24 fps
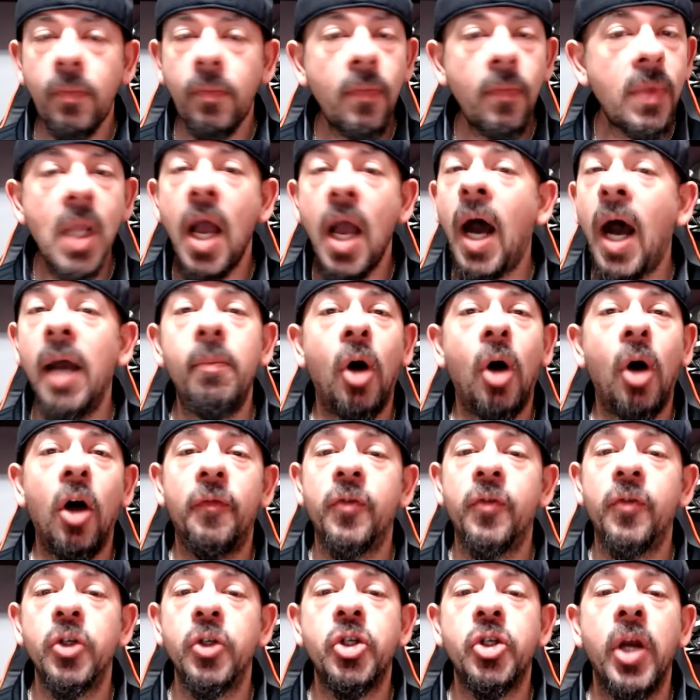I'm all for
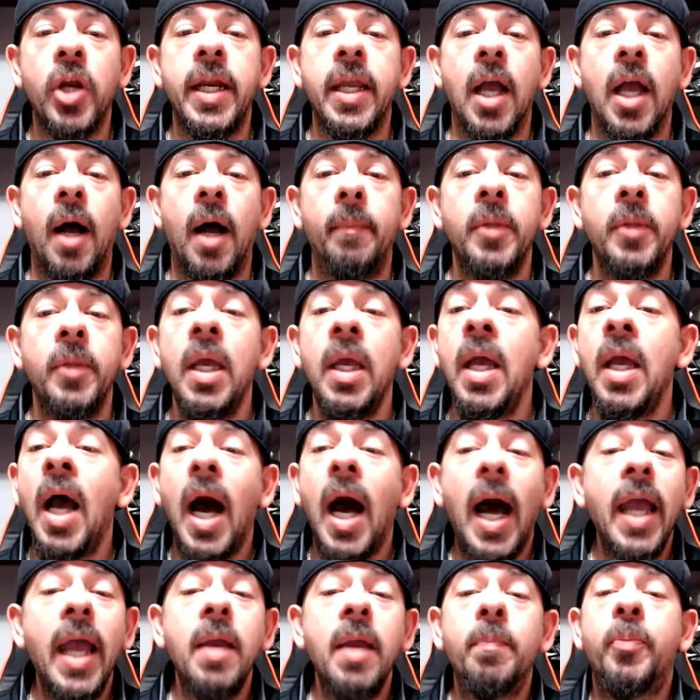trading up. I
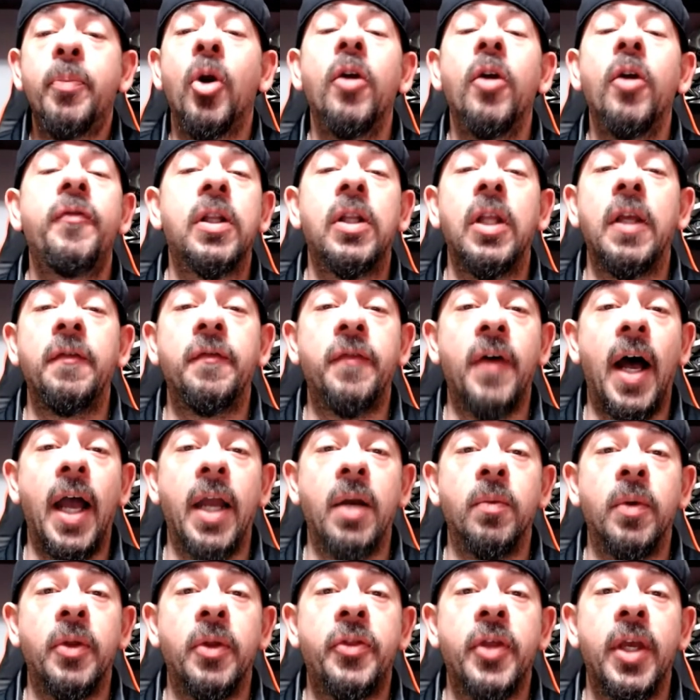am perfectly fine
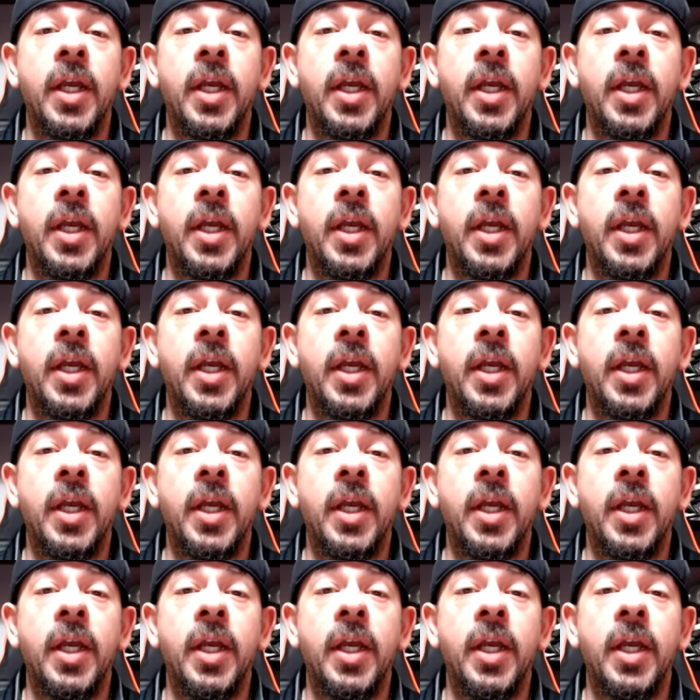with it.